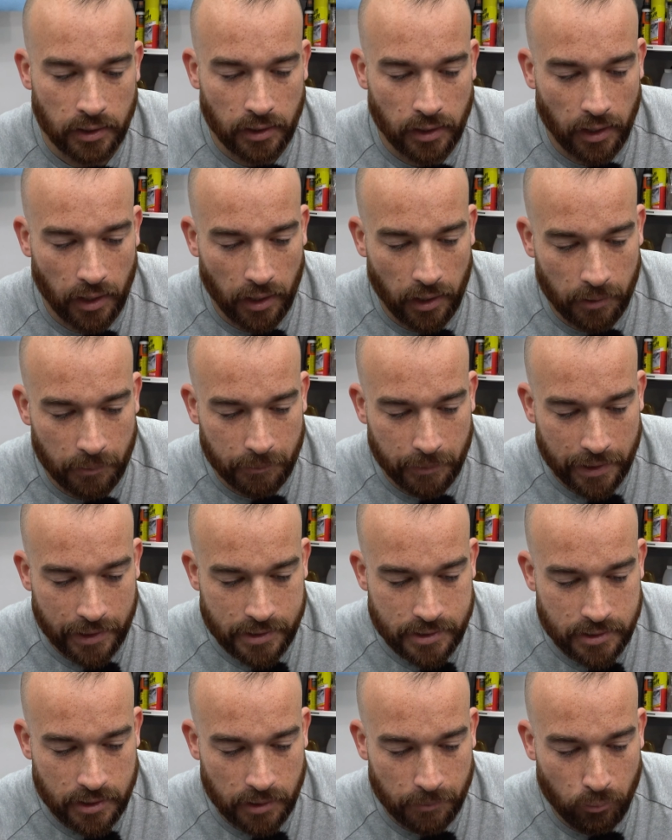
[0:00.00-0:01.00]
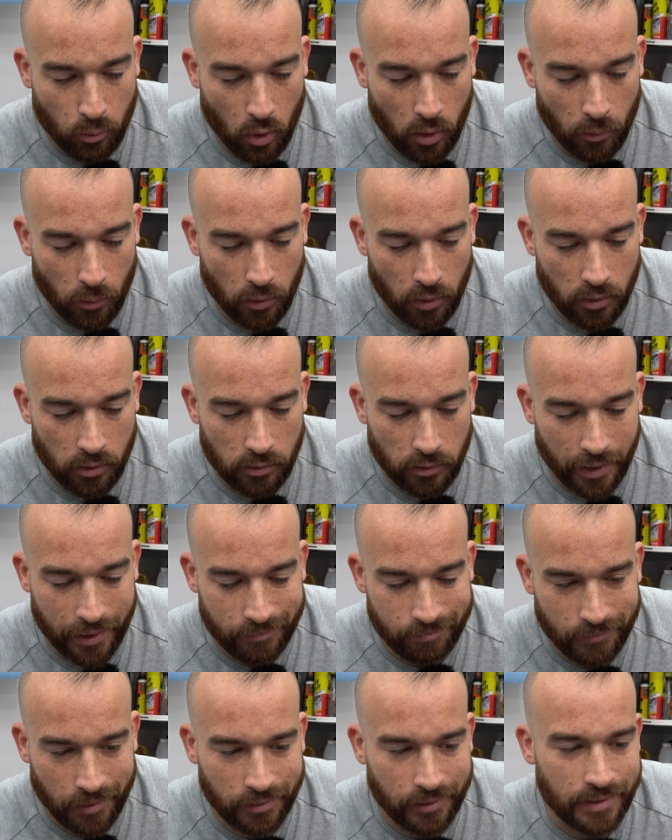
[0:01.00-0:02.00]
Um, it's to the point where like
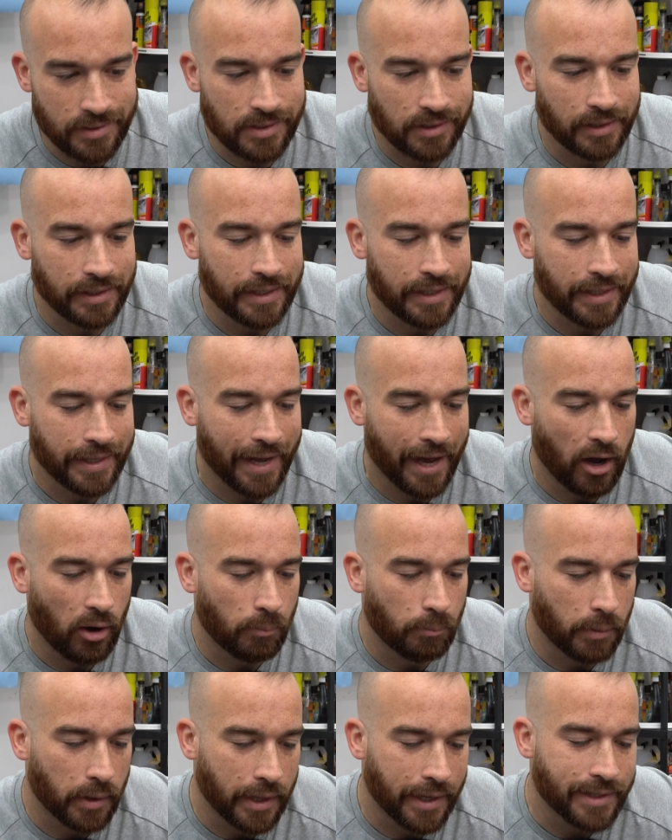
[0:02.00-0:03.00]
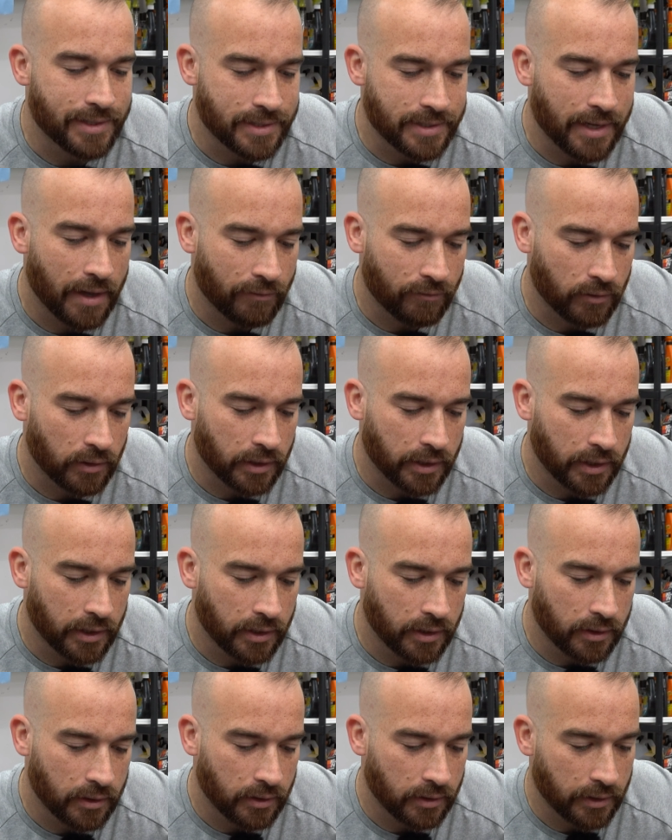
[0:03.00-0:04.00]
nothing's leaking out, but it's
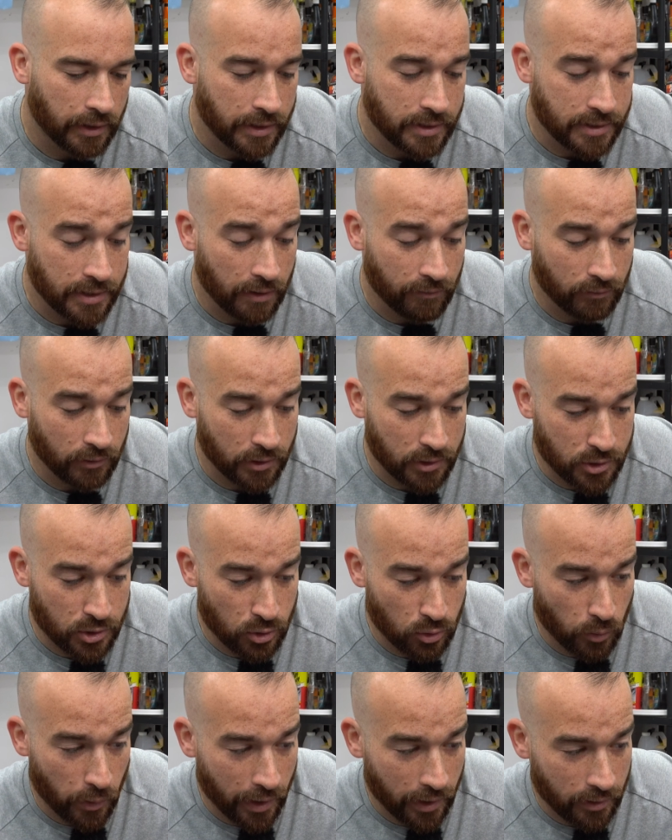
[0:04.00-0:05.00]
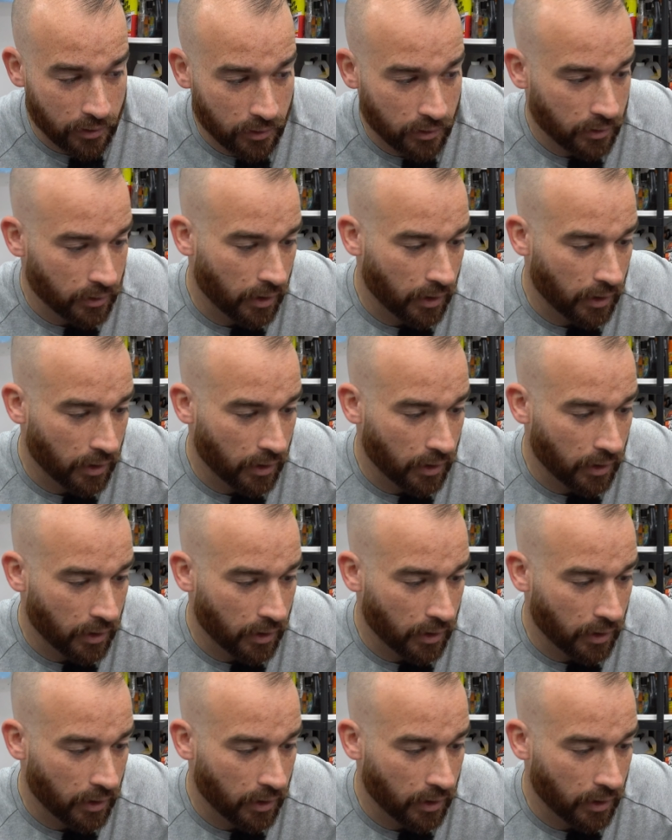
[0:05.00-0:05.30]
definitely it's definitely too wet.